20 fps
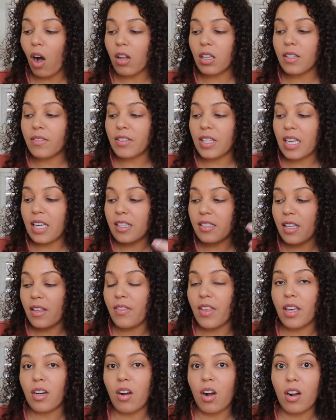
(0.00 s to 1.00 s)
all of these
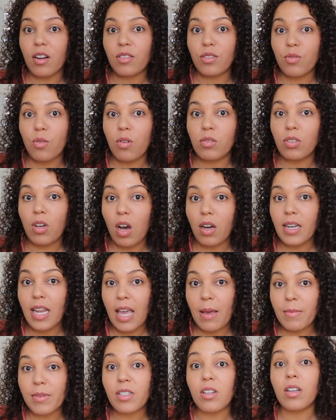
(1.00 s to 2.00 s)
that are sold on
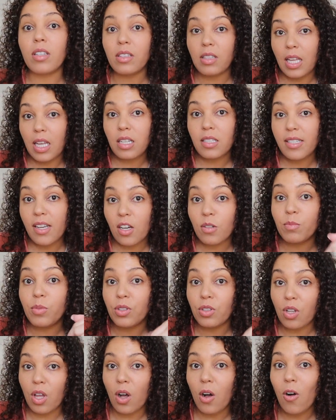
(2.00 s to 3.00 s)
Amazon linked down
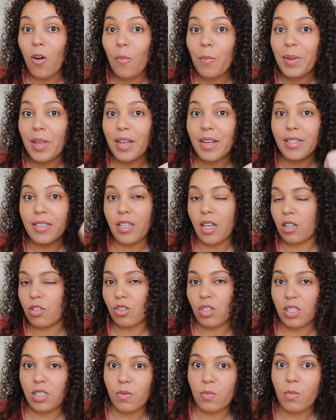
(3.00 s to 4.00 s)
below because
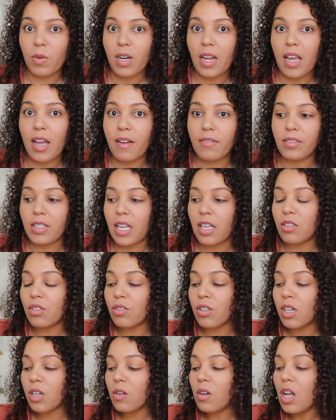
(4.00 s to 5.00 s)
that's just what I have links
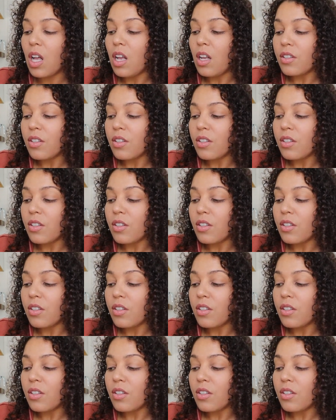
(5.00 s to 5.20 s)
through.